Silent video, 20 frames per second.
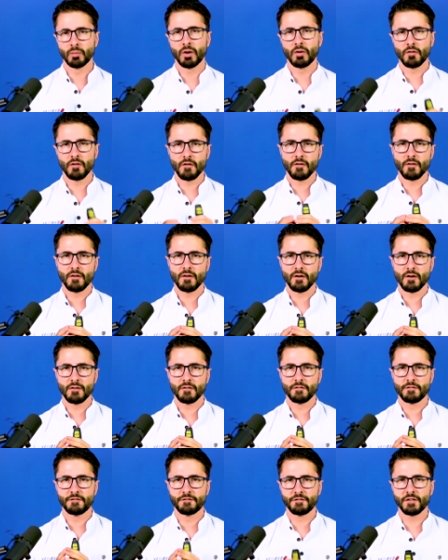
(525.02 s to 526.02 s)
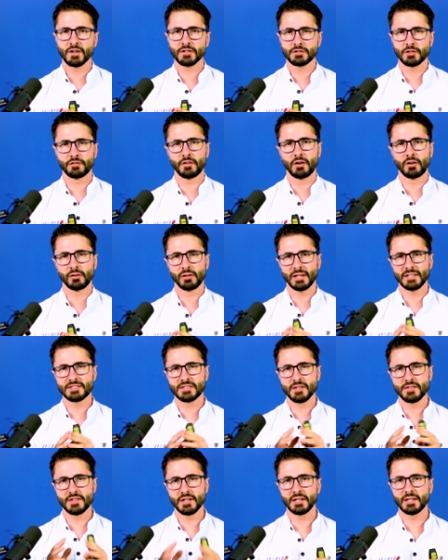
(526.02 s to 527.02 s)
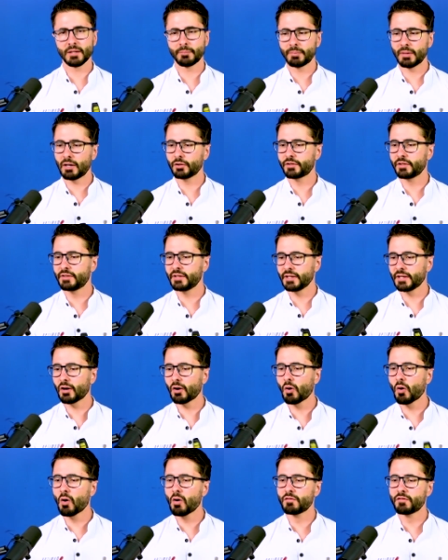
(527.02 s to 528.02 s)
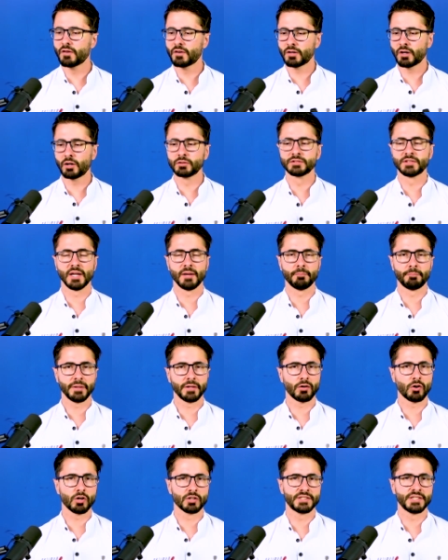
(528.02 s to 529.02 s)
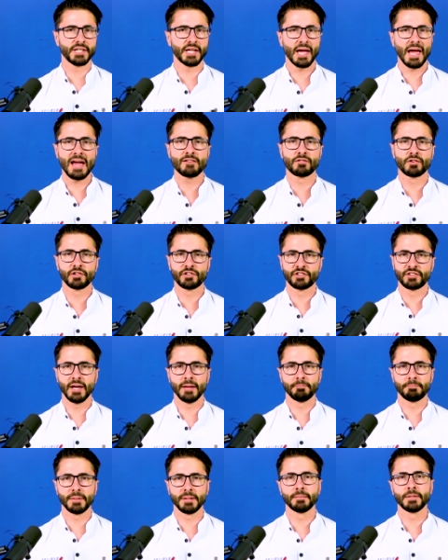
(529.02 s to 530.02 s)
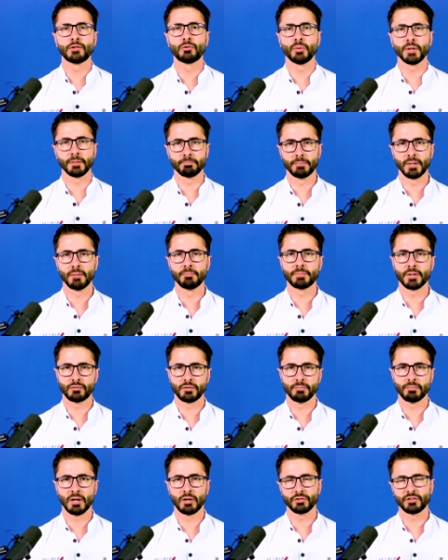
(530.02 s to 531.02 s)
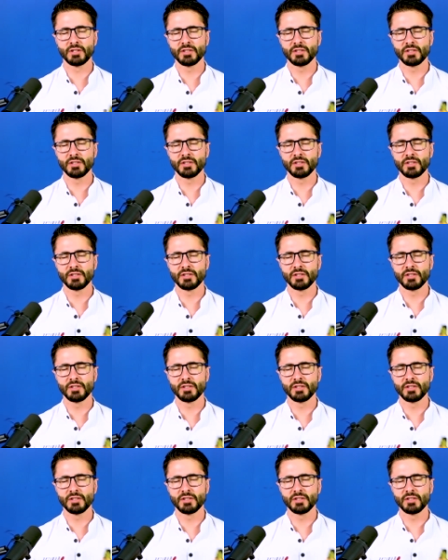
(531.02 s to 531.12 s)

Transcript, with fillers: Well, First of all, let's think about the overall damping or the average damping between bump and rebound.